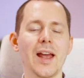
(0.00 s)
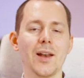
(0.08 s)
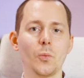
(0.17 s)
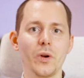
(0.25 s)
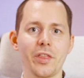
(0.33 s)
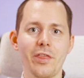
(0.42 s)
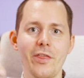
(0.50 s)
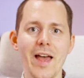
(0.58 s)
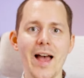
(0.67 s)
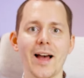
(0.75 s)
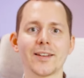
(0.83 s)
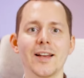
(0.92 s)
and with
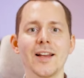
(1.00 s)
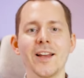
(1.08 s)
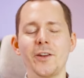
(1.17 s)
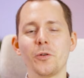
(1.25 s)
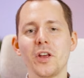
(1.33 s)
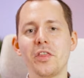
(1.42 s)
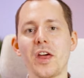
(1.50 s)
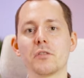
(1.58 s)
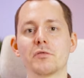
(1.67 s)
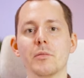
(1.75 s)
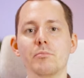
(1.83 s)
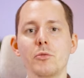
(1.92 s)
that, you can
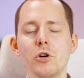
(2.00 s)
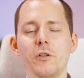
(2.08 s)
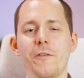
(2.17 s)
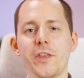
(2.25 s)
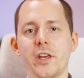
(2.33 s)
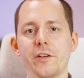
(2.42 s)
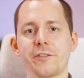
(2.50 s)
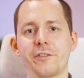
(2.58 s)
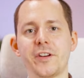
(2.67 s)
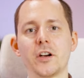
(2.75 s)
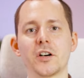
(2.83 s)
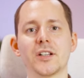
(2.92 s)
then remove the
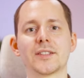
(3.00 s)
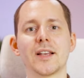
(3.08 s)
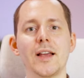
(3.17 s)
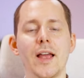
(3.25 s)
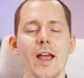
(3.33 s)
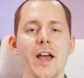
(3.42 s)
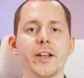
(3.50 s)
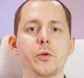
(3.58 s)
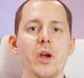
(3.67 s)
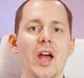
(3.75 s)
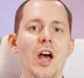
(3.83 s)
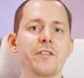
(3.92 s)
interference and
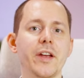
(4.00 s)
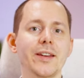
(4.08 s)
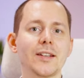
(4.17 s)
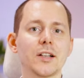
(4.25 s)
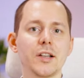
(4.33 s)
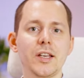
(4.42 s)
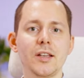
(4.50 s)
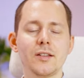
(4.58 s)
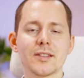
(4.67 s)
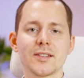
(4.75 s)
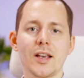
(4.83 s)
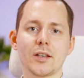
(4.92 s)
you have a
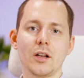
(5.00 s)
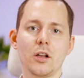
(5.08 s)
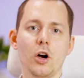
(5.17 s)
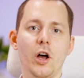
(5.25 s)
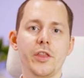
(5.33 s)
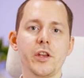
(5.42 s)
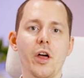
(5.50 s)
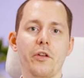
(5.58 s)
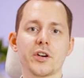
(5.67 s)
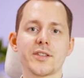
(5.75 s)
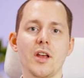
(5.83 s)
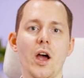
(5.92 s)
clean signal on the
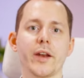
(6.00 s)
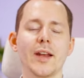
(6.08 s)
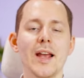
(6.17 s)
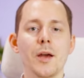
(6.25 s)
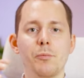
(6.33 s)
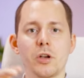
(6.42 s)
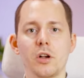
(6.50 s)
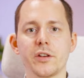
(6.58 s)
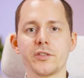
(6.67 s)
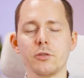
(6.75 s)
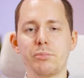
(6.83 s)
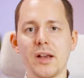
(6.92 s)
other side
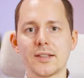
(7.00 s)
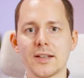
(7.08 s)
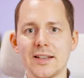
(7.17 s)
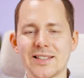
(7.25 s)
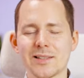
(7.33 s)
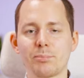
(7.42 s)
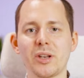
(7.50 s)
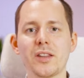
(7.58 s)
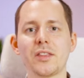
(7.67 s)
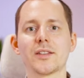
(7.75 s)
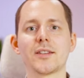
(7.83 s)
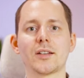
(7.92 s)
because you basically
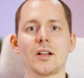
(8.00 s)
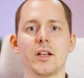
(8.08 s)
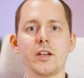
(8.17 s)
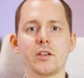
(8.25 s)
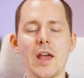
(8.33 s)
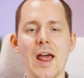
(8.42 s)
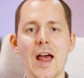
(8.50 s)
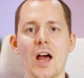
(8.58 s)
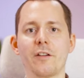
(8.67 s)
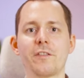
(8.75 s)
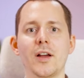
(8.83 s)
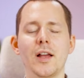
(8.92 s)
split the signal in
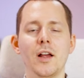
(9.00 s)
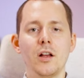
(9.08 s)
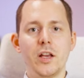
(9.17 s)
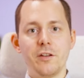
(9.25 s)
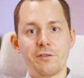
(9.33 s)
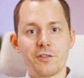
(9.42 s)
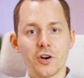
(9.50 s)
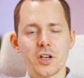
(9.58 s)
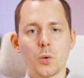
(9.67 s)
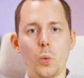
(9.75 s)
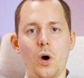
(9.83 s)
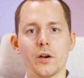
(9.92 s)
half,
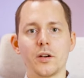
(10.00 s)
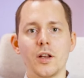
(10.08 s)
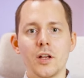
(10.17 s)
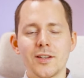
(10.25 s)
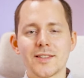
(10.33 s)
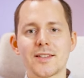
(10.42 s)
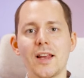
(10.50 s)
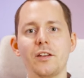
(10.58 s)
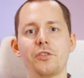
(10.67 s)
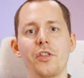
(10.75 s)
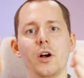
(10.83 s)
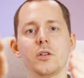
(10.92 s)
inverted one,
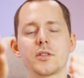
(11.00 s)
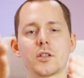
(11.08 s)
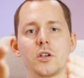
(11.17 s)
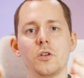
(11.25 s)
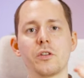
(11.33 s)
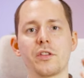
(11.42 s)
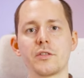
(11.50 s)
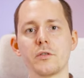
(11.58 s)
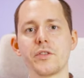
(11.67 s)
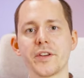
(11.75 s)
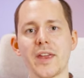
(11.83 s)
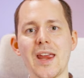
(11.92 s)
sent those two
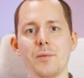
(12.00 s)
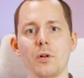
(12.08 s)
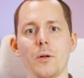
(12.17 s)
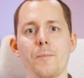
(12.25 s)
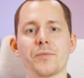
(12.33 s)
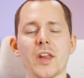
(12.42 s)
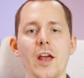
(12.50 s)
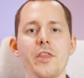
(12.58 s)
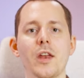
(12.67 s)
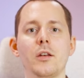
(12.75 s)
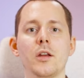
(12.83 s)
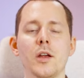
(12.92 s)
through the cable, and
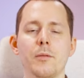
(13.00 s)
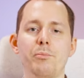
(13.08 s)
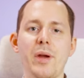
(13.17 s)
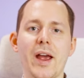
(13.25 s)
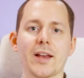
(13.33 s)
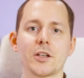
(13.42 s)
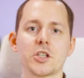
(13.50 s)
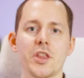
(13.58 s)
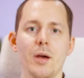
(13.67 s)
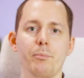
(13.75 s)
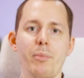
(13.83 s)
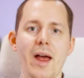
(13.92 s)
then packaged
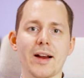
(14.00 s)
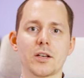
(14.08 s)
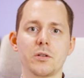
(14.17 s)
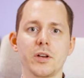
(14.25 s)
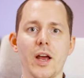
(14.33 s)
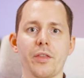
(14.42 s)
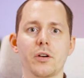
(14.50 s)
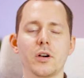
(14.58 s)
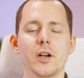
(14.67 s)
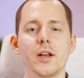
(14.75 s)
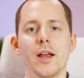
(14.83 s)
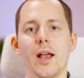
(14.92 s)
them back
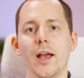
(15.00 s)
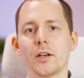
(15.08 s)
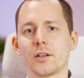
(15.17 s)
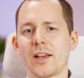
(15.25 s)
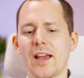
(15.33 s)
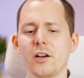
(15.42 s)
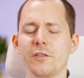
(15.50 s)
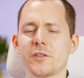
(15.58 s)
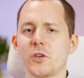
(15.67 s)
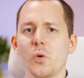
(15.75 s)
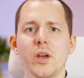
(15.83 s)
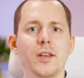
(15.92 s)
together and kind
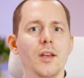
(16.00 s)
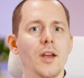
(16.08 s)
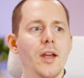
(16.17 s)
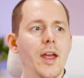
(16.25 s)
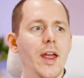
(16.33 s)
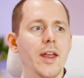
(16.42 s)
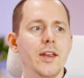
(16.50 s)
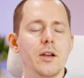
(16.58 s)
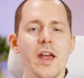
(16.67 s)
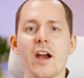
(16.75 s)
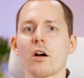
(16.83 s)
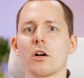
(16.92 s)
of doing a
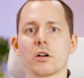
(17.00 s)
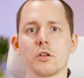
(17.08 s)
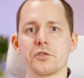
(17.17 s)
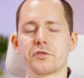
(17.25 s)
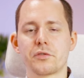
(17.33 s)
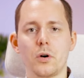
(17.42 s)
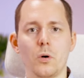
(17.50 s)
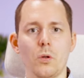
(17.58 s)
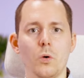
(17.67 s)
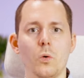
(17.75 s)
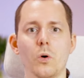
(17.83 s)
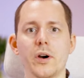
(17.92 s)
error
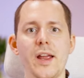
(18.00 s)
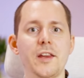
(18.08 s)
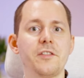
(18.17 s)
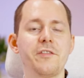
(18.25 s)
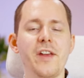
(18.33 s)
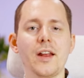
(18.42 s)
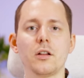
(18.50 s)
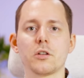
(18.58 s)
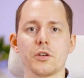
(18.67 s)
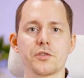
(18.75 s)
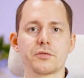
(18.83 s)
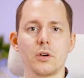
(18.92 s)
control or a fail
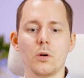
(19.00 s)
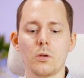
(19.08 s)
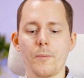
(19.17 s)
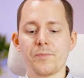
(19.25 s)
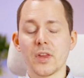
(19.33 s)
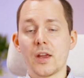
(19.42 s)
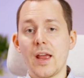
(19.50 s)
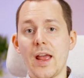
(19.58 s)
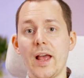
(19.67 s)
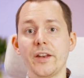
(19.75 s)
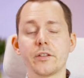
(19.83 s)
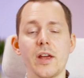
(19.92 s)
control
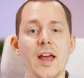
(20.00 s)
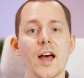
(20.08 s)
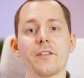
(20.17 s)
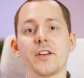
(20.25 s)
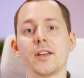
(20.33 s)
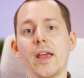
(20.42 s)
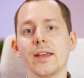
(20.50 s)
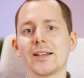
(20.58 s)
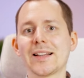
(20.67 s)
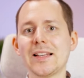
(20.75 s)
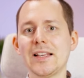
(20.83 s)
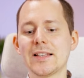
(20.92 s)
and having a
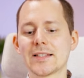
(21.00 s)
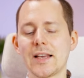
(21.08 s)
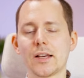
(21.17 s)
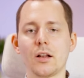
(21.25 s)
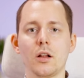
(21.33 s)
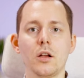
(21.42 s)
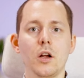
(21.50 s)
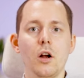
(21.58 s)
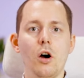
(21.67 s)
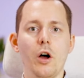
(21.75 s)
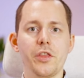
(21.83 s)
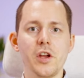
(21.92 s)
clean signal
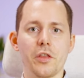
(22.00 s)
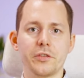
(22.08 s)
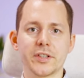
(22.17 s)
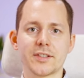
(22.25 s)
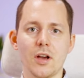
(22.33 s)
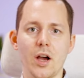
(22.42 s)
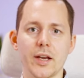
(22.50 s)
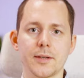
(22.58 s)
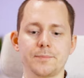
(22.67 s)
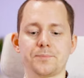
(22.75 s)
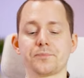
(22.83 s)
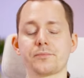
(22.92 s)
on the other side.